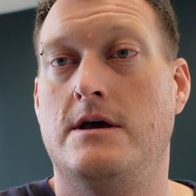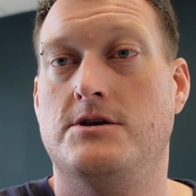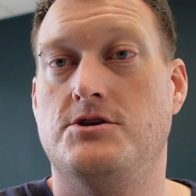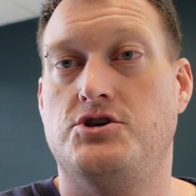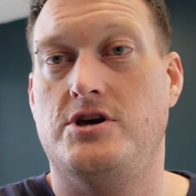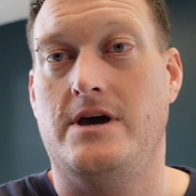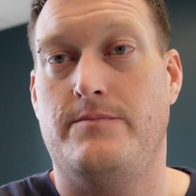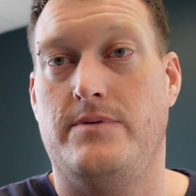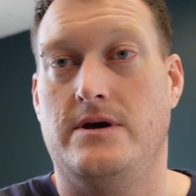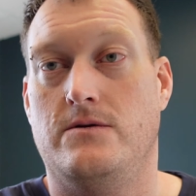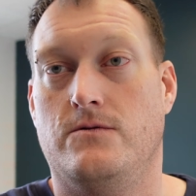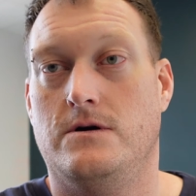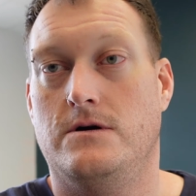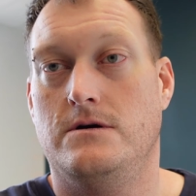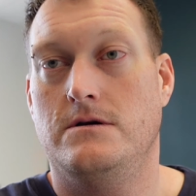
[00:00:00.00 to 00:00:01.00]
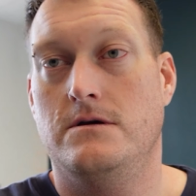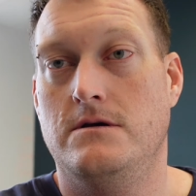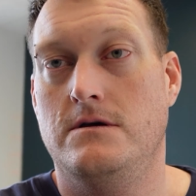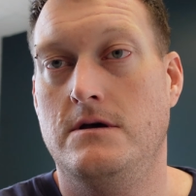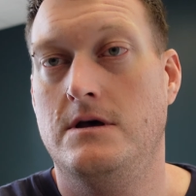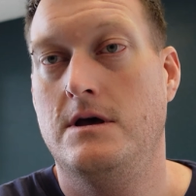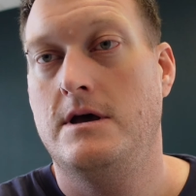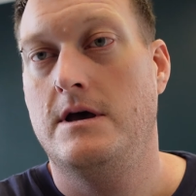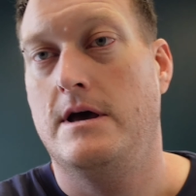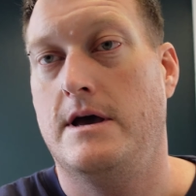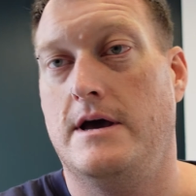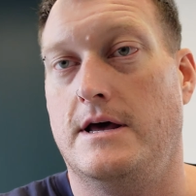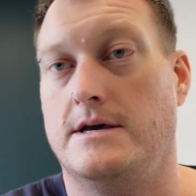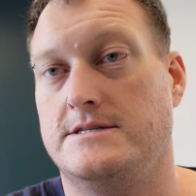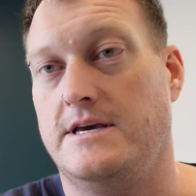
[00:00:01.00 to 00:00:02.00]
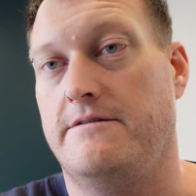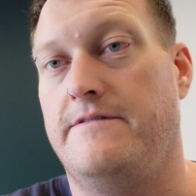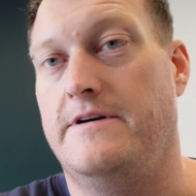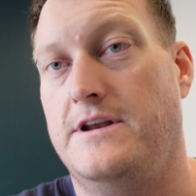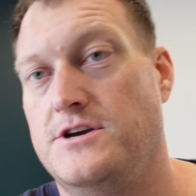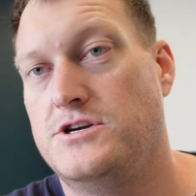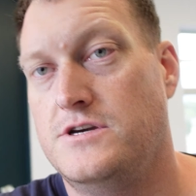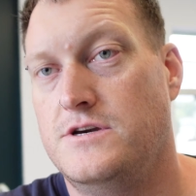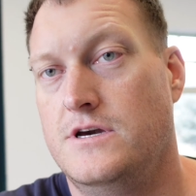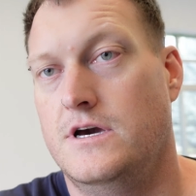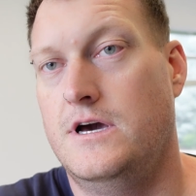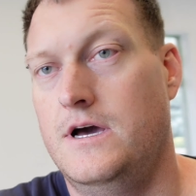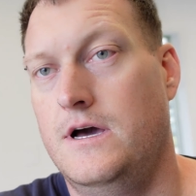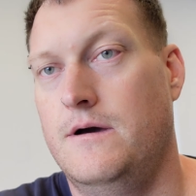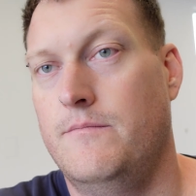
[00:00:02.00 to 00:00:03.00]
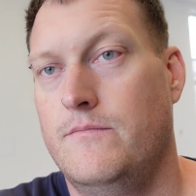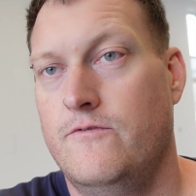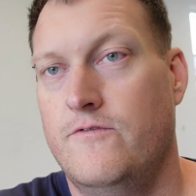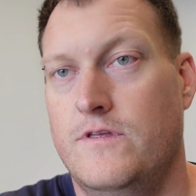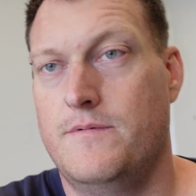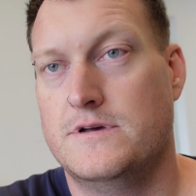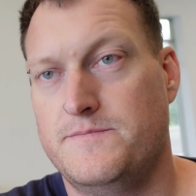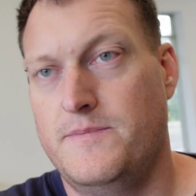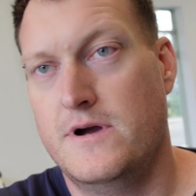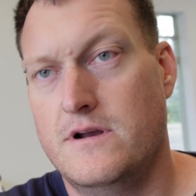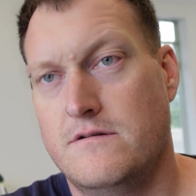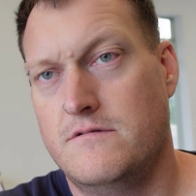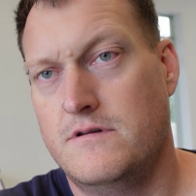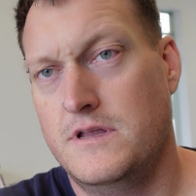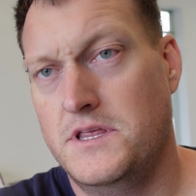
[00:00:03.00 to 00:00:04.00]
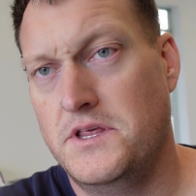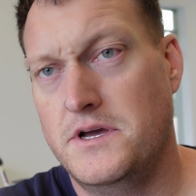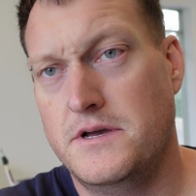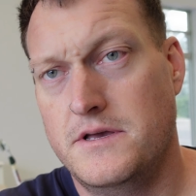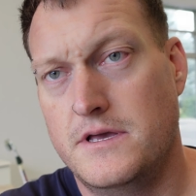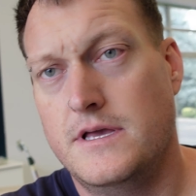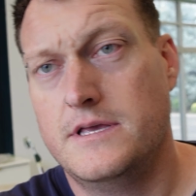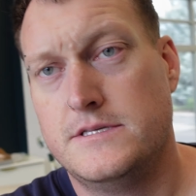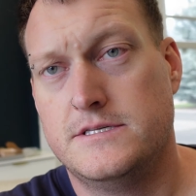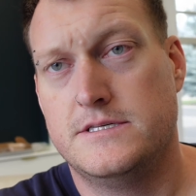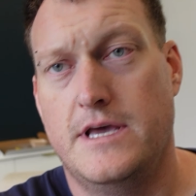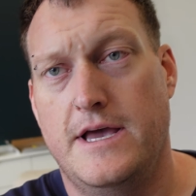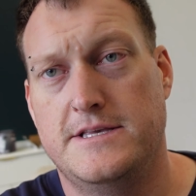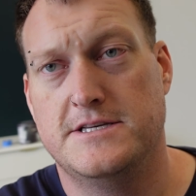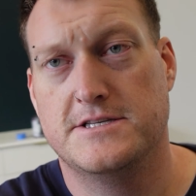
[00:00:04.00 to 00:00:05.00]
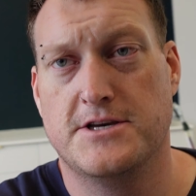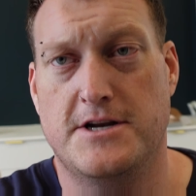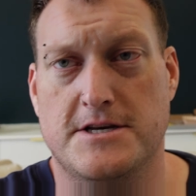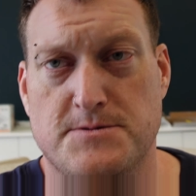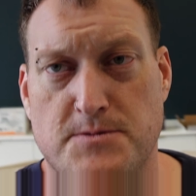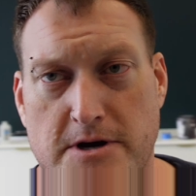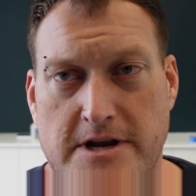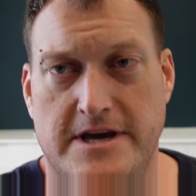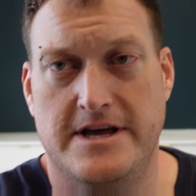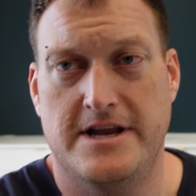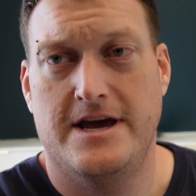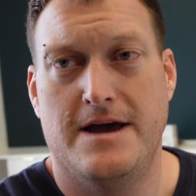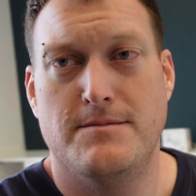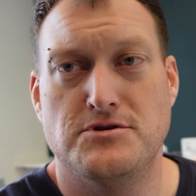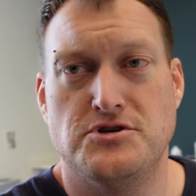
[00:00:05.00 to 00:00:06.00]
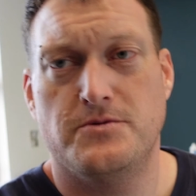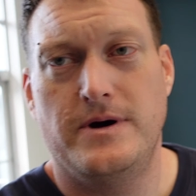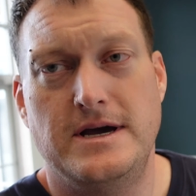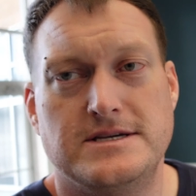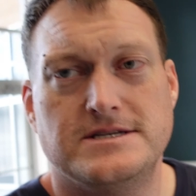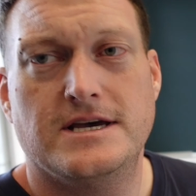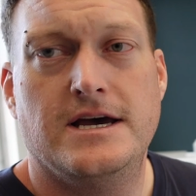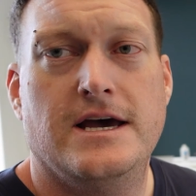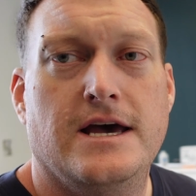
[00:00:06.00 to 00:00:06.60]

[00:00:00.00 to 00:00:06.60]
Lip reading: champion wall. And I say finish, for the most part, it's as good as we're gonna get it amateur-wise.